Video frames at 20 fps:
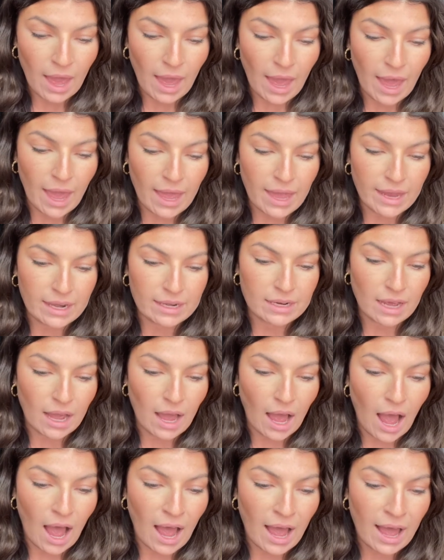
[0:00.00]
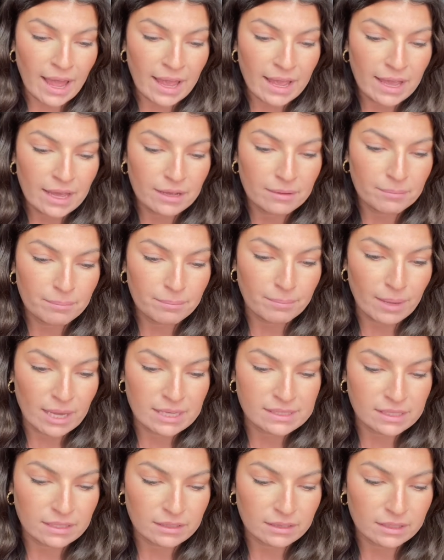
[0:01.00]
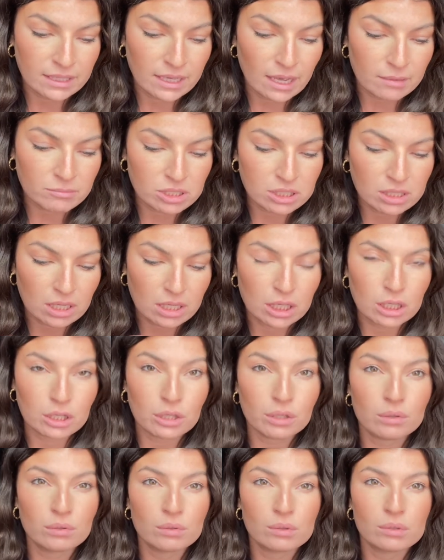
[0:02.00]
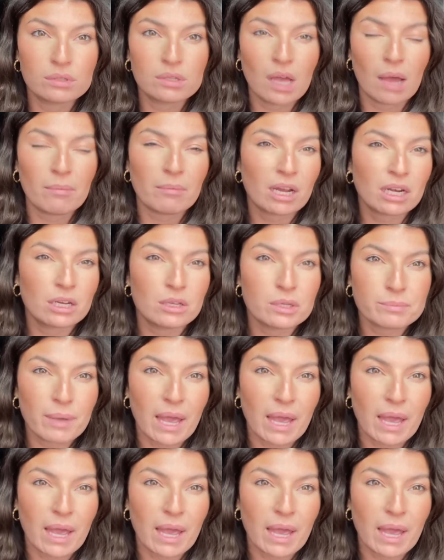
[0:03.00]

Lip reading: And I basically am just going to I'm not going to use my